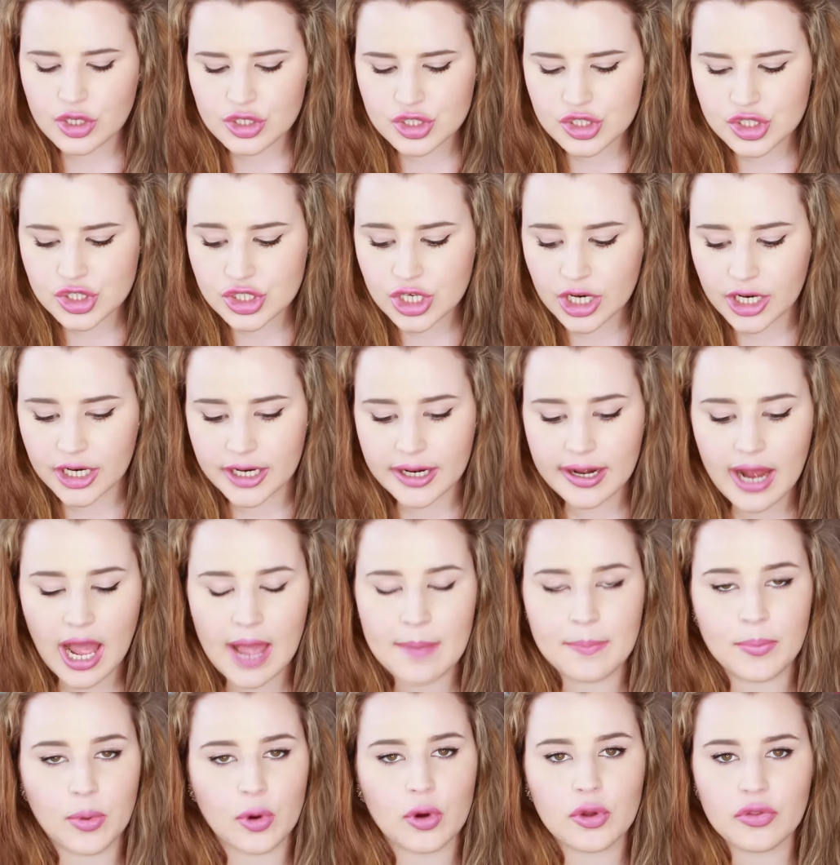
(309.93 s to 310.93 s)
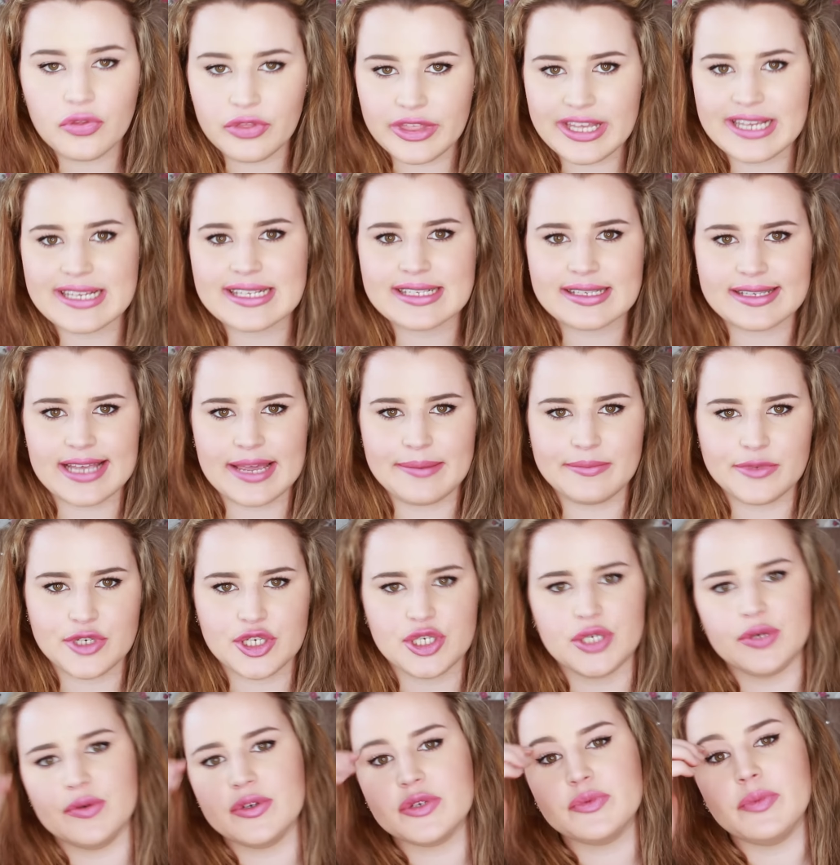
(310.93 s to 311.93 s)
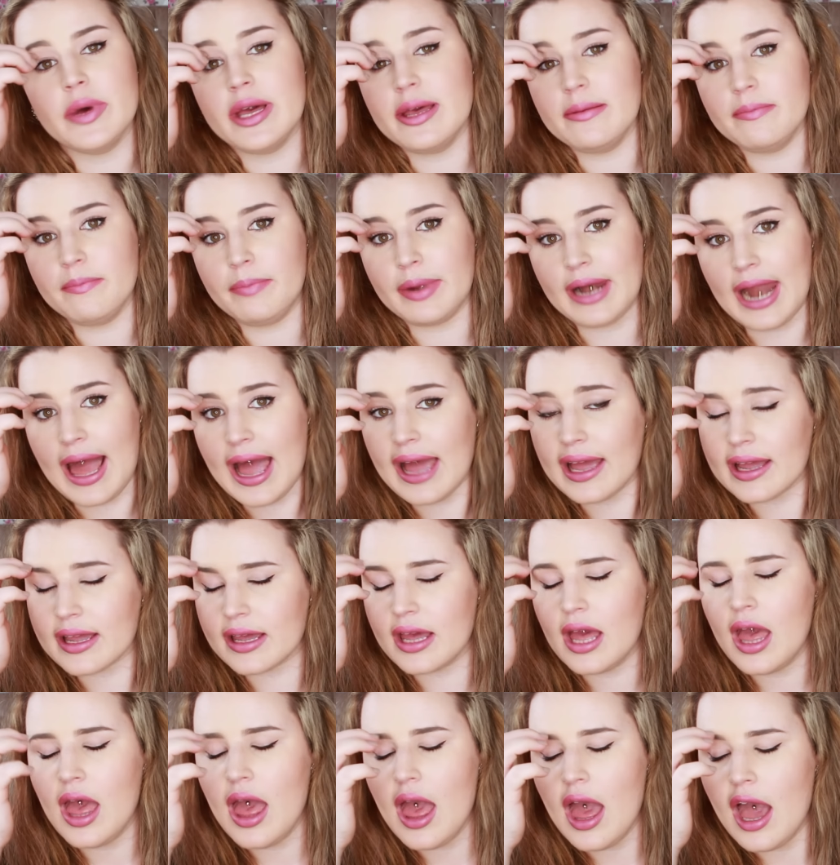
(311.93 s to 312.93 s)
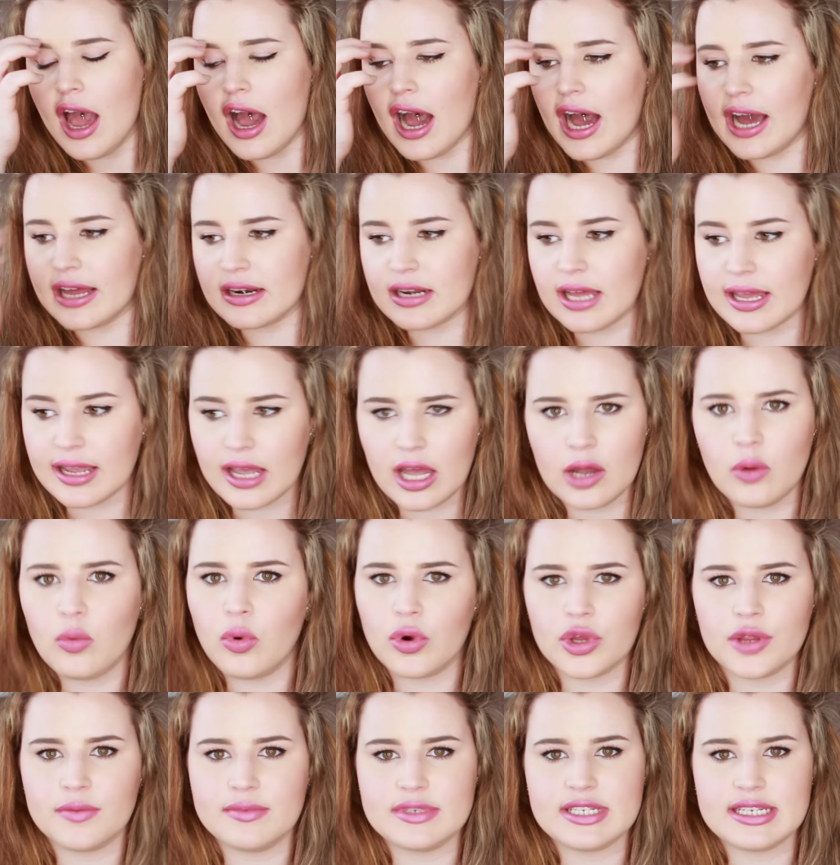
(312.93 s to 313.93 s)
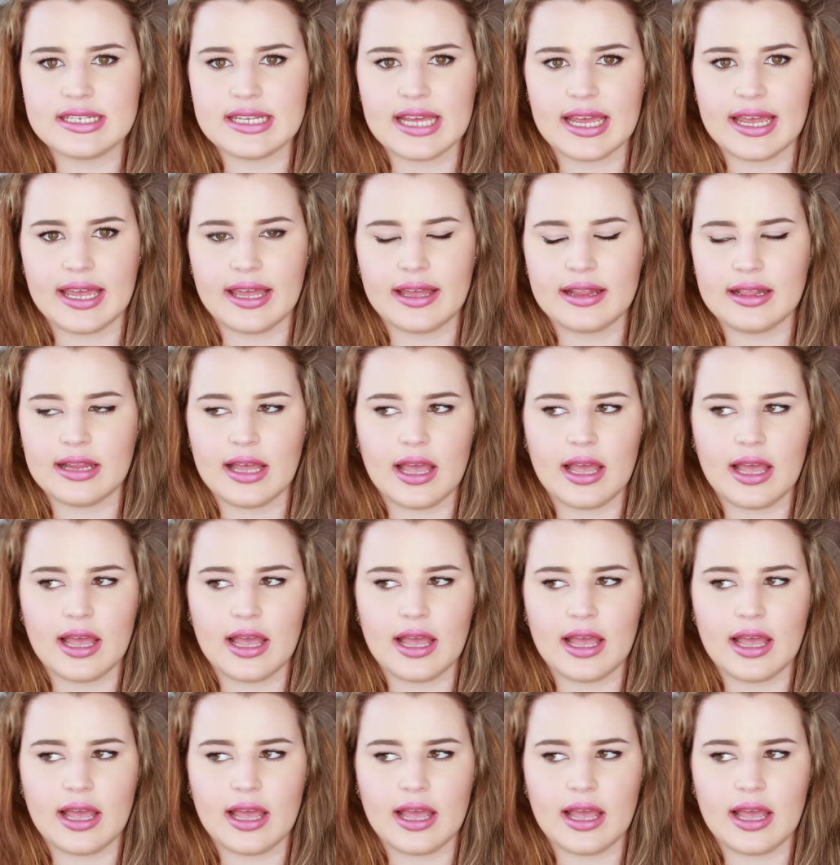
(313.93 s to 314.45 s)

skirt, I bought these same shoes but in black, and I wore them today.